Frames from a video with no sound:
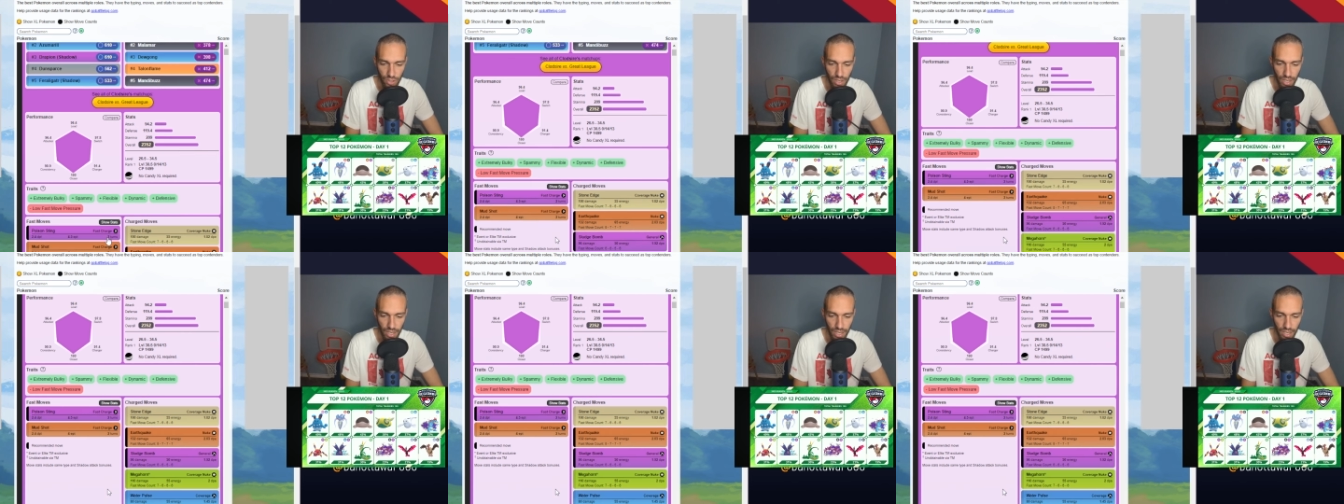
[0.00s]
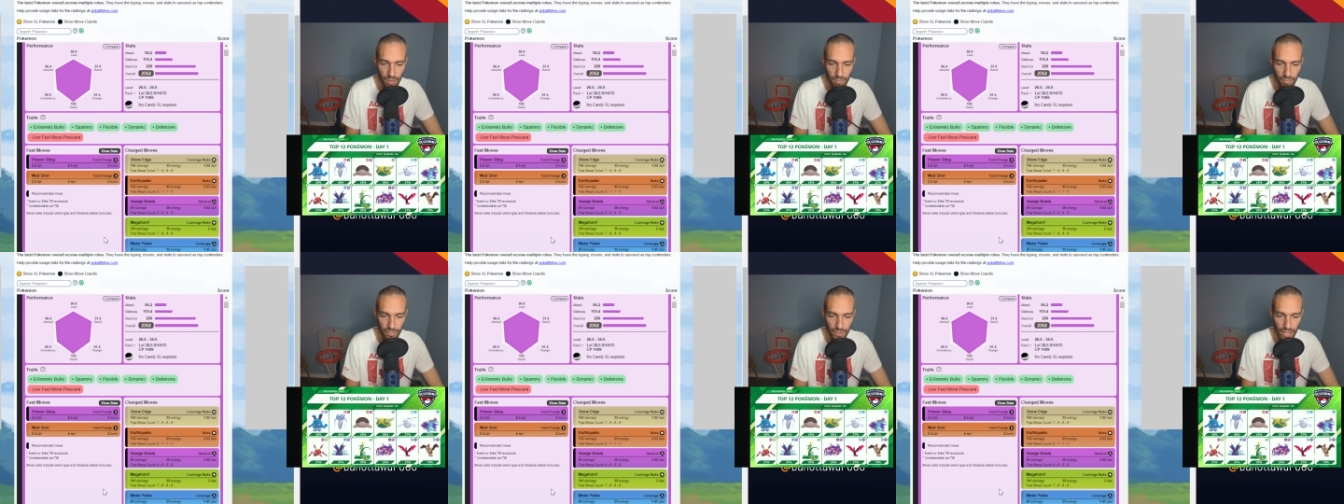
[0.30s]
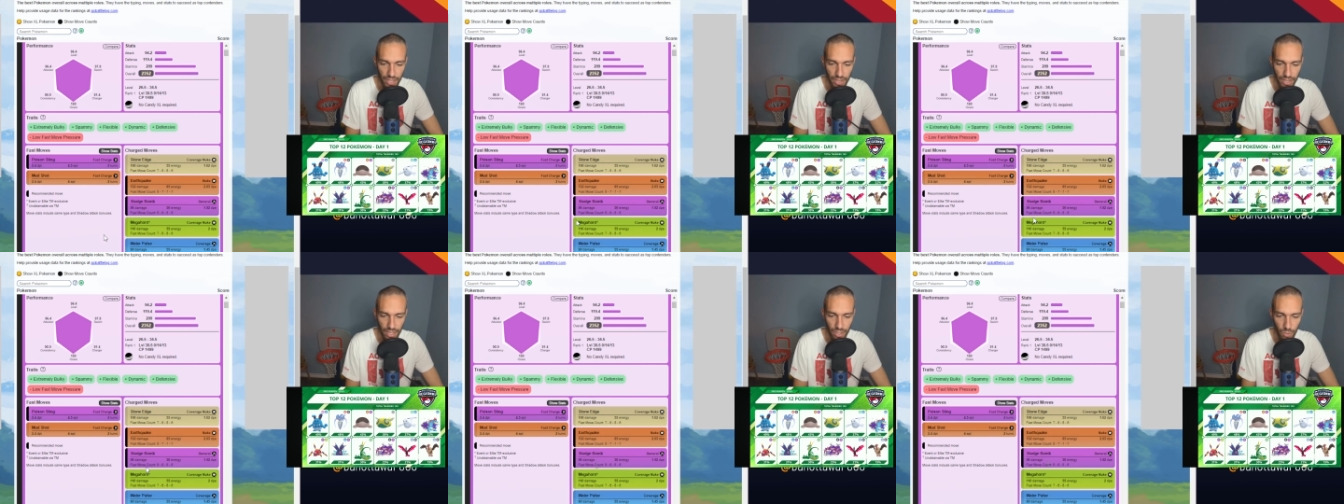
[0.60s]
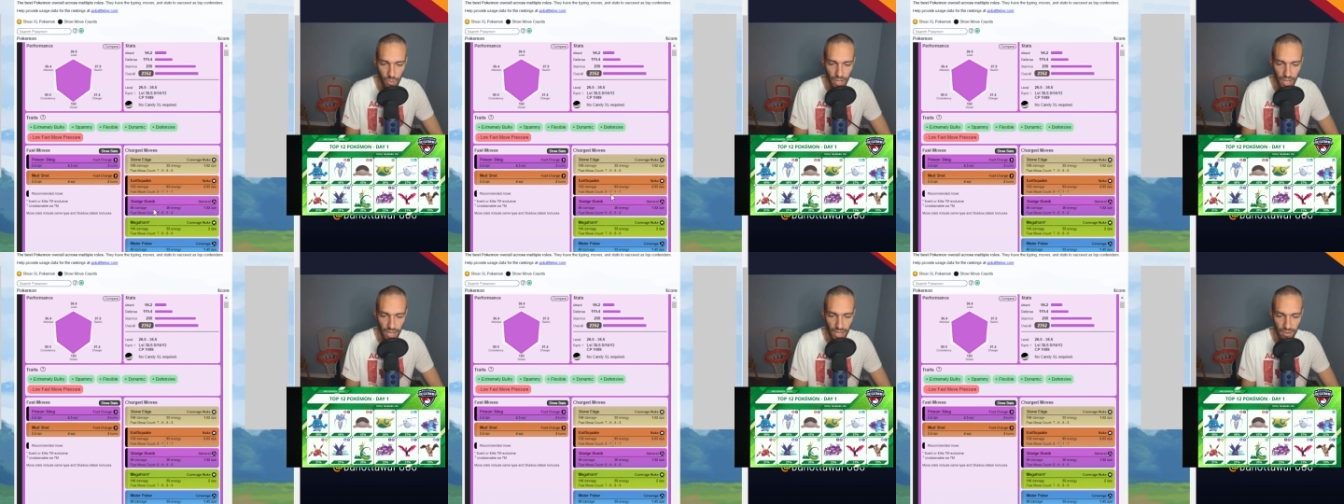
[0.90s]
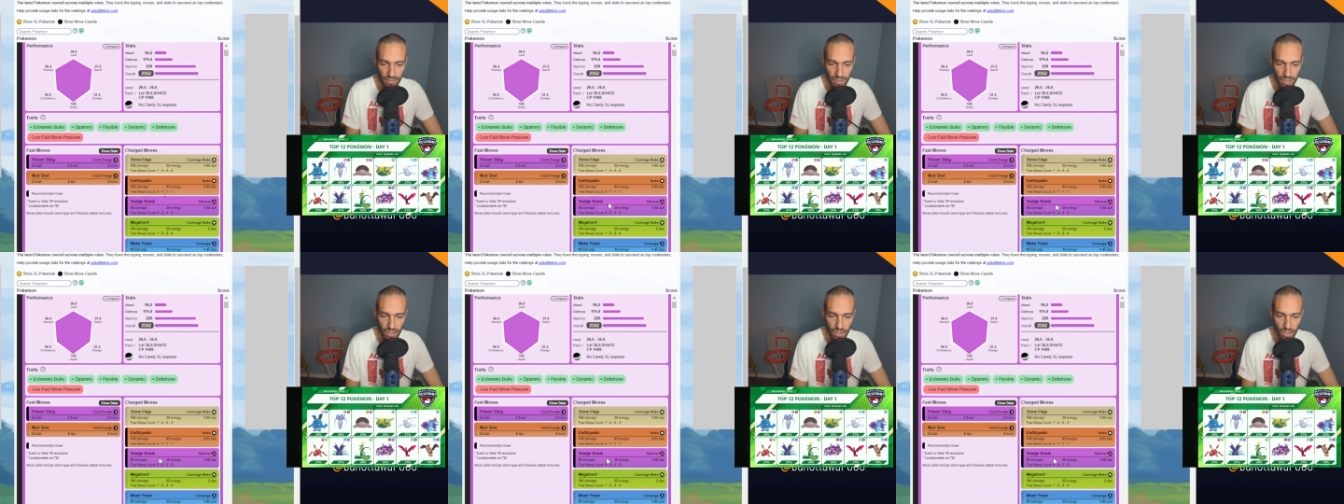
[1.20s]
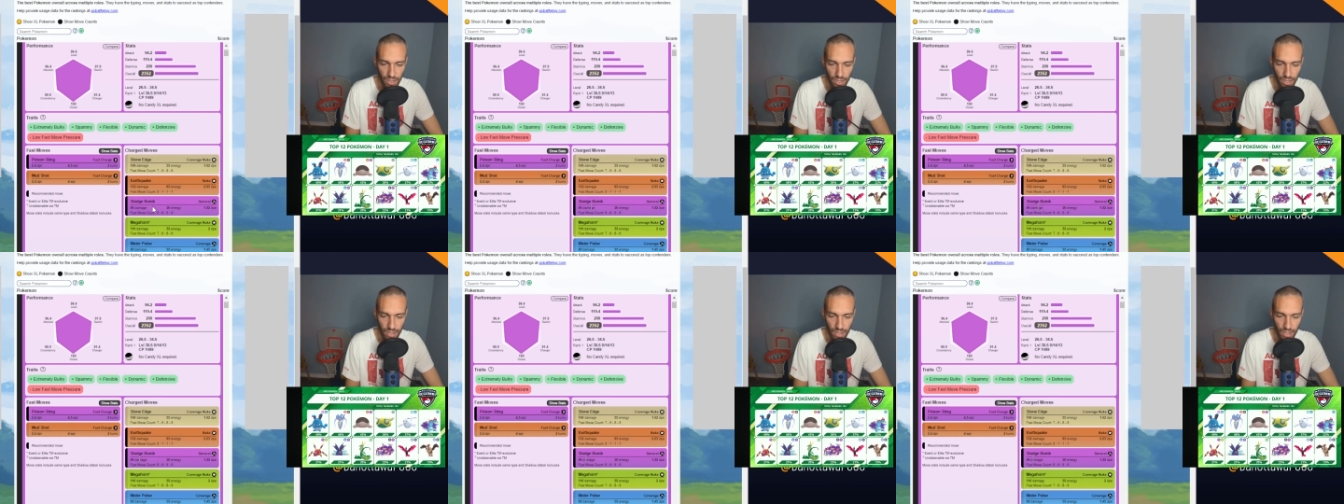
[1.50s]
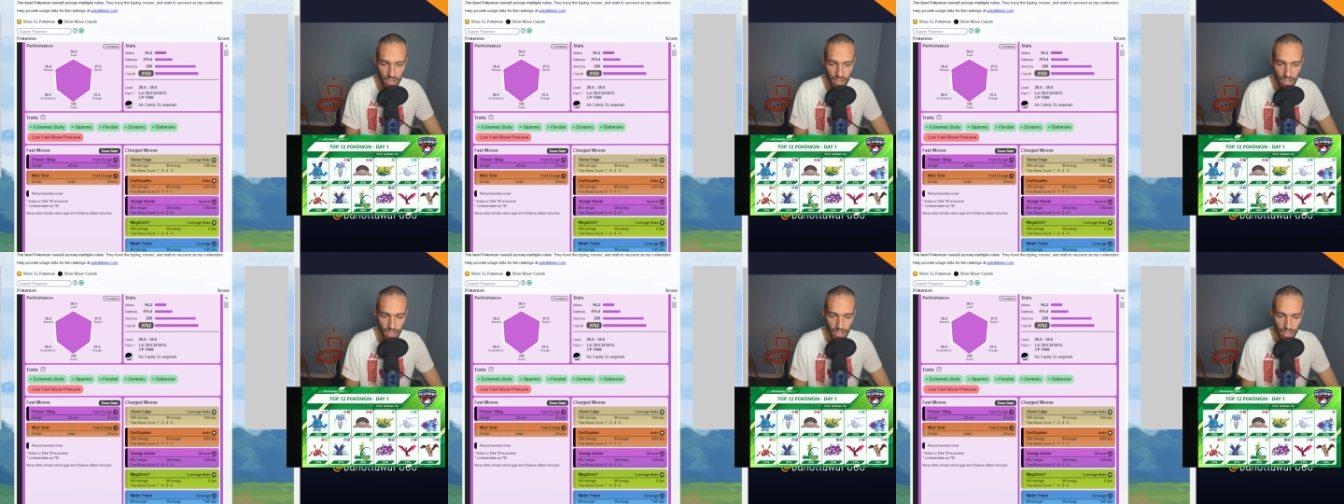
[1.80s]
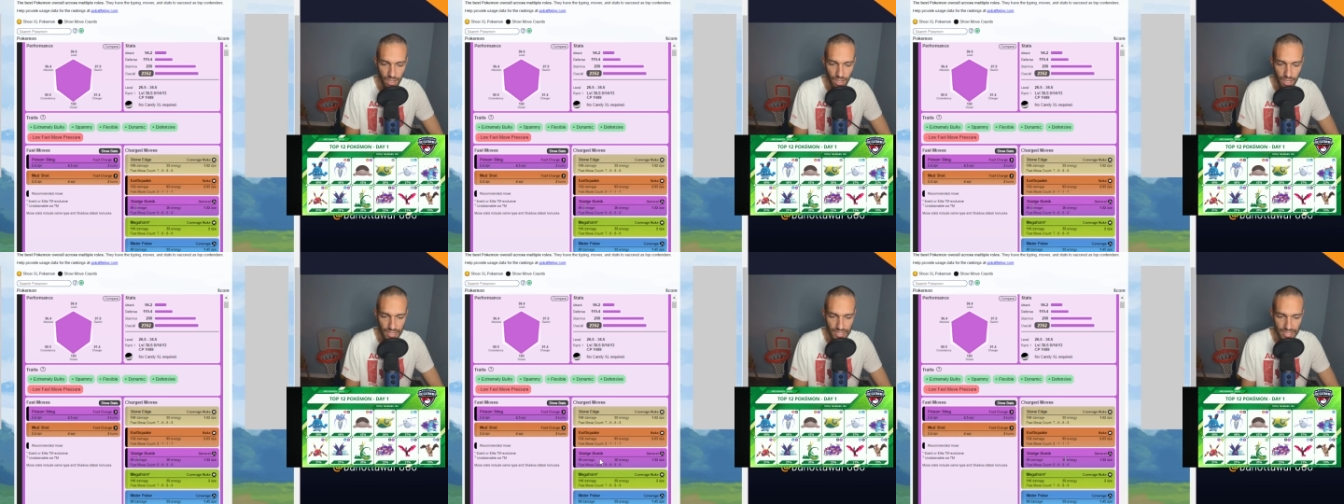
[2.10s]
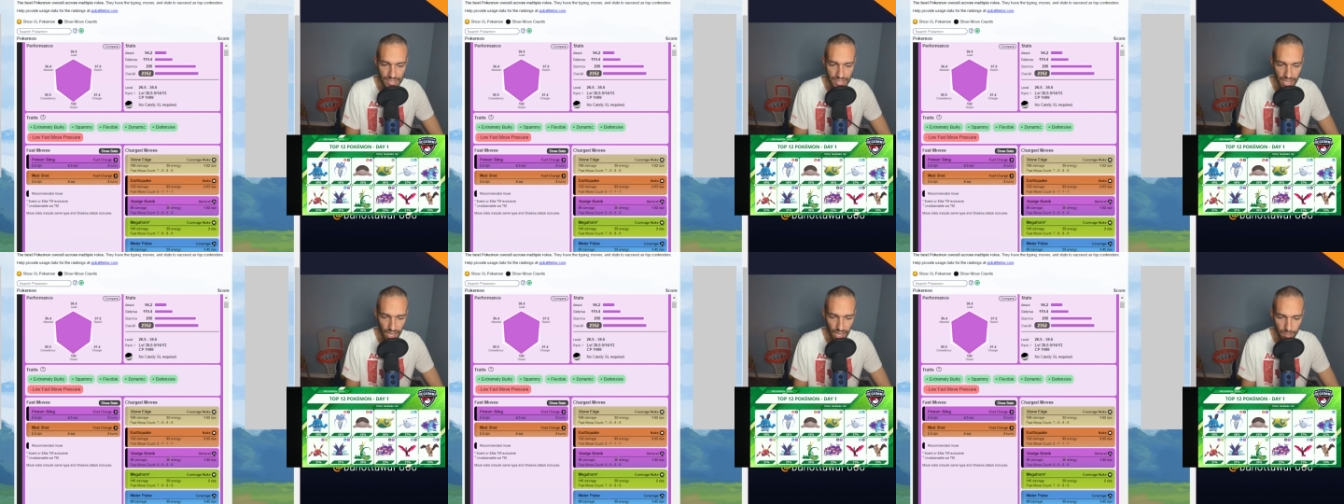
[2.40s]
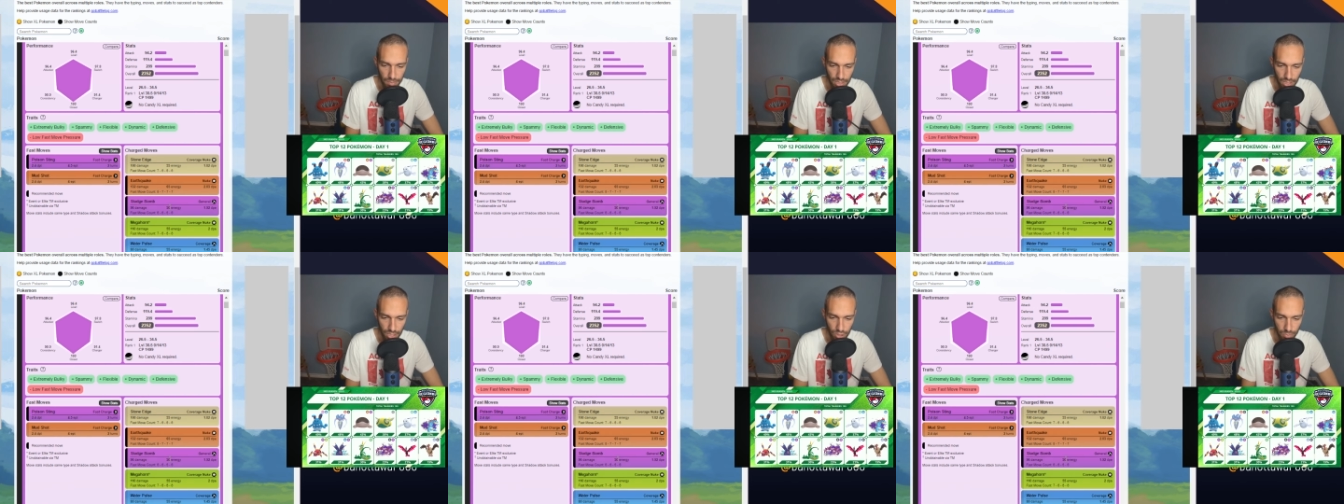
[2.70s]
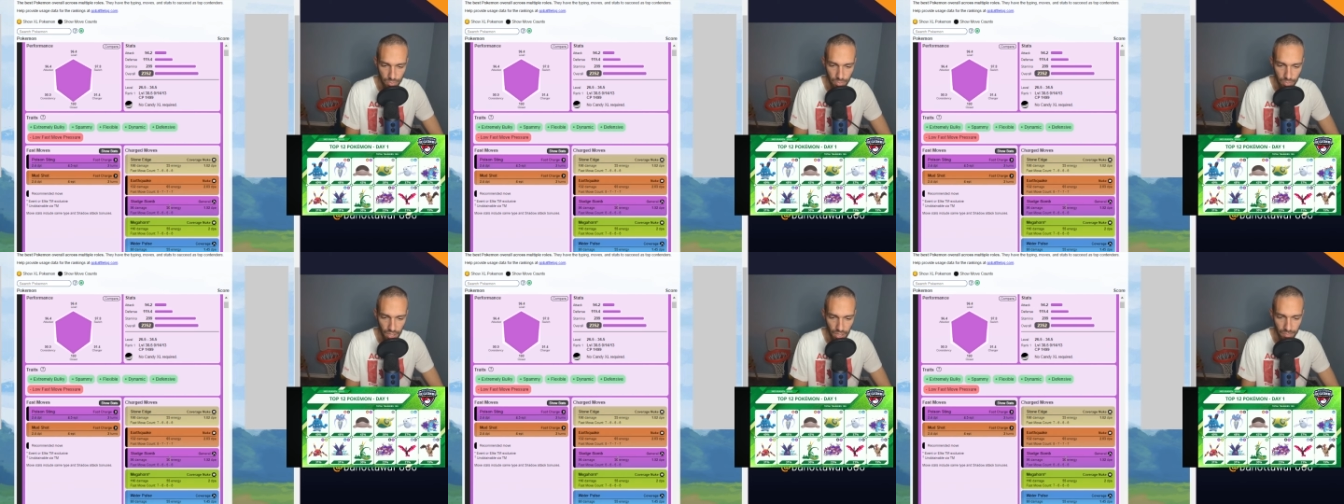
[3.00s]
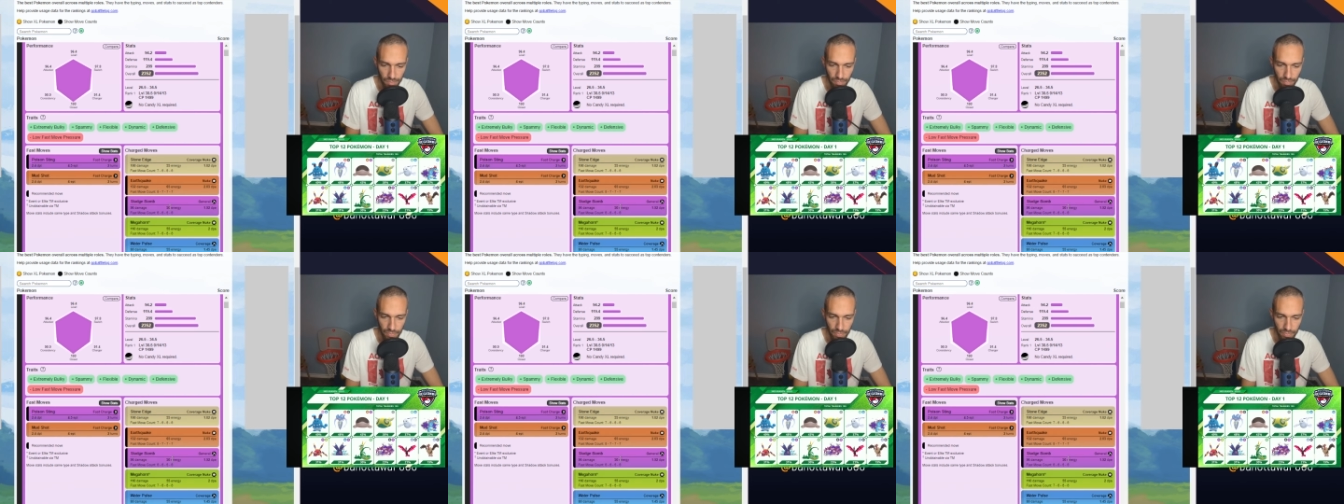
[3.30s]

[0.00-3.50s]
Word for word: And then you have either a Stab Sludge Bomb